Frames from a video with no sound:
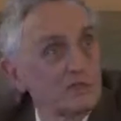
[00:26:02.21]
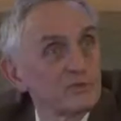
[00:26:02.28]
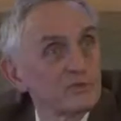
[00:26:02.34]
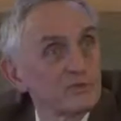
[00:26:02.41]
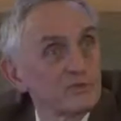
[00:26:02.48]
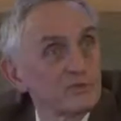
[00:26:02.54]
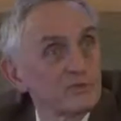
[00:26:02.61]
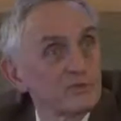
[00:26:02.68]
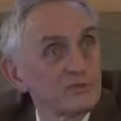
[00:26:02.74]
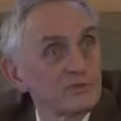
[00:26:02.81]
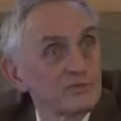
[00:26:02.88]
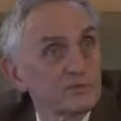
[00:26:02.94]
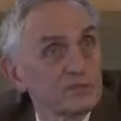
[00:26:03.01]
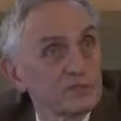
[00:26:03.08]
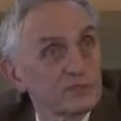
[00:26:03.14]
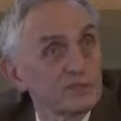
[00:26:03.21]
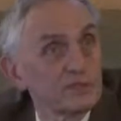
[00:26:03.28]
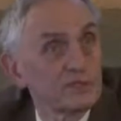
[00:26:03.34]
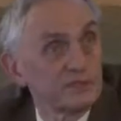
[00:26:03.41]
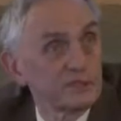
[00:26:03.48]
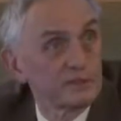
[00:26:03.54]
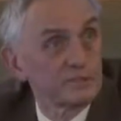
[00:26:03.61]
You couldn't do it for
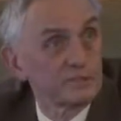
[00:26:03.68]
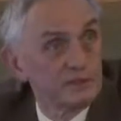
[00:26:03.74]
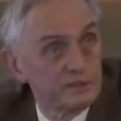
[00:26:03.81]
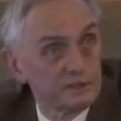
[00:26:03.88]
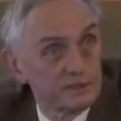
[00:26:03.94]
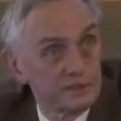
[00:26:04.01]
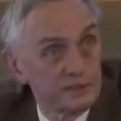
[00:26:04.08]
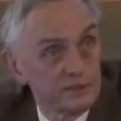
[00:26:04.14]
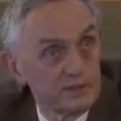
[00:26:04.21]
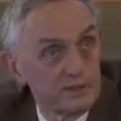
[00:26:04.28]
Turkish admission,